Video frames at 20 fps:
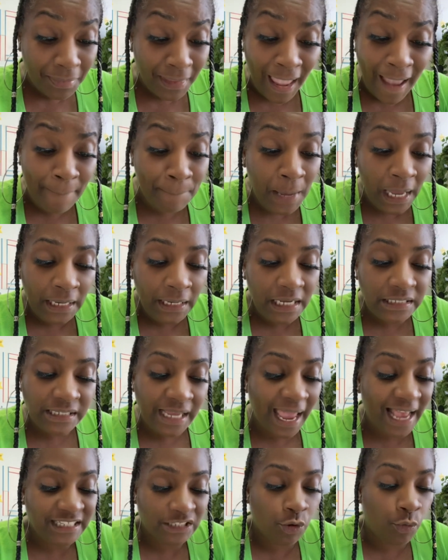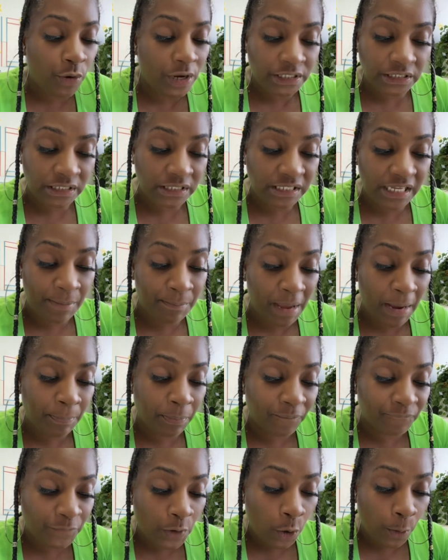and may need to ask questions that may
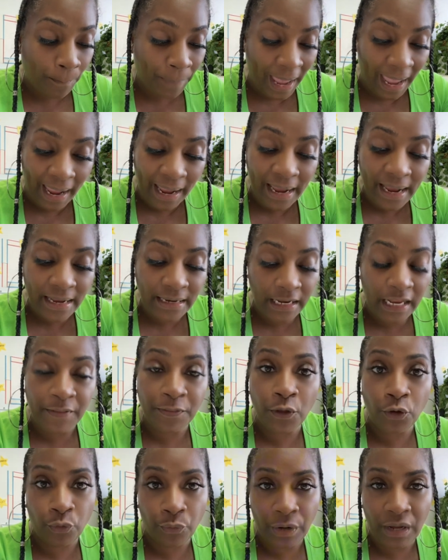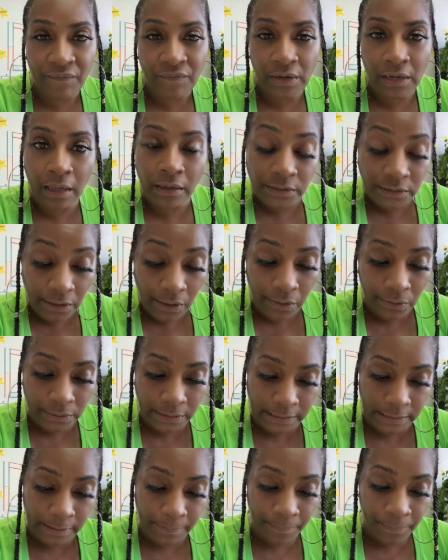provoke pain in the grieving
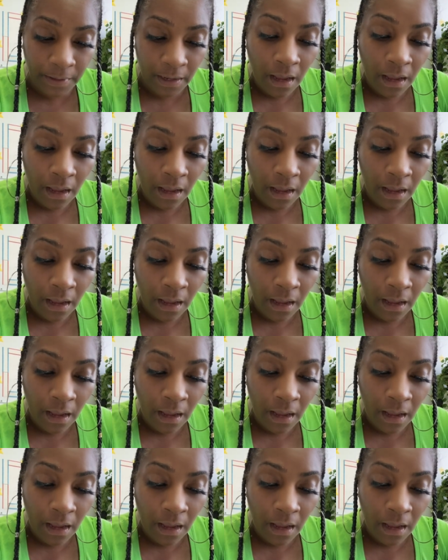adults.